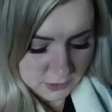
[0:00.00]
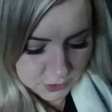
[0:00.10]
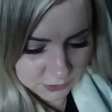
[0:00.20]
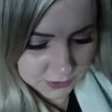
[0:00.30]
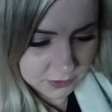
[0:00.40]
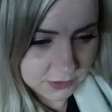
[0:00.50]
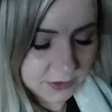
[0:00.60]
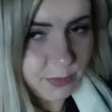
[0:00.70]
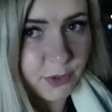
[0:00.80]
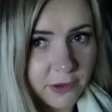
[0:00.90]
Turns out there's
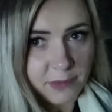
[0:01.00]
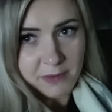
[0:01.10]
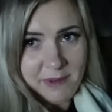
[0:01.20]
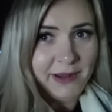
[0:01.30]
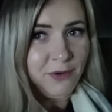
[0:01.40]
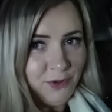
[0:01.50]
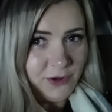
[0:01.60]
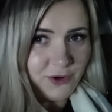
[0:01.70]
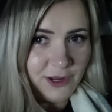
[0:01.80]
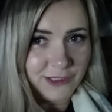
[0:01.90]
a Pokemon manhole
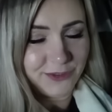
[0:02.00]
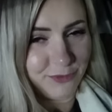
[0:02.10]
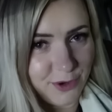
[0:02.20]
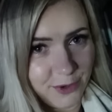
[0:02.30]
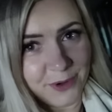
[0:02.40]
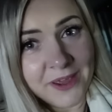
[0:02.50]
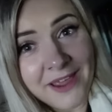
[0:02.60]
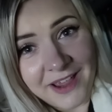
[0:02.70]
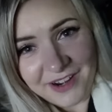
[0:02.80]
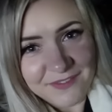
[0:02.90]
across the road,
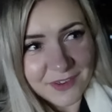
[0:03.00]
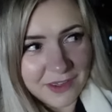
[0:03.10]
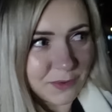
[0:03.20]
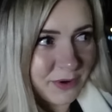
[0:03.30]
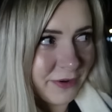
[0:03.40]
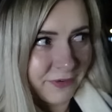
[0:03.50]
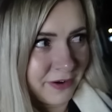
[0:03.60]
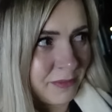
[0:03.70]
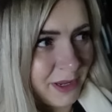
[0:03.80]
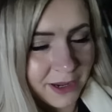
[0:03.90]
and I feel like we're never
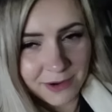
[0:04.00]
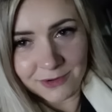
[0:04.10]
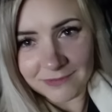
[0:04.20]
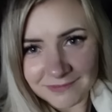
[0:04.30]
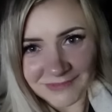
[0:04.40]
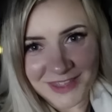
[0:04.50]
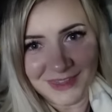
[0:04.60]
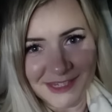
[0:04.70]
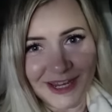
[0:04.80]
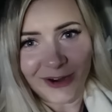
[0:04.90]
gonna be out in
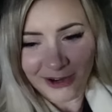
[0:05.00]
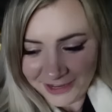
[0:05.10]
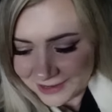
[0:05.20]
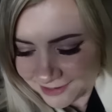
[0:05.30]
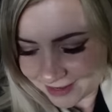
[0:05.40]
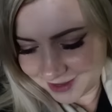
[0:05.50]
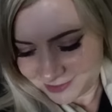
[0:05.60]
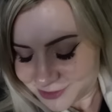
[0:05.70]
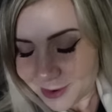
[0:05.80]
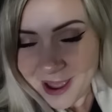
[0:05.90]
this area again,
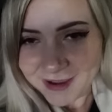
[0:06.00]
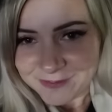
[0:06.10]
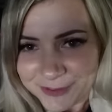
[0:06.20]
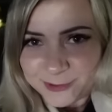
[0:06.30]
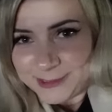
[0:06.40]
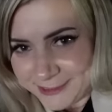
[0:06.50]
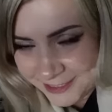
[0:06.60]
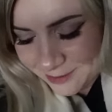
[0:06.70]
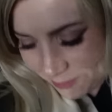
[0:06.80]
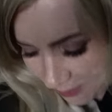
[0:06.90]
so I have to go see it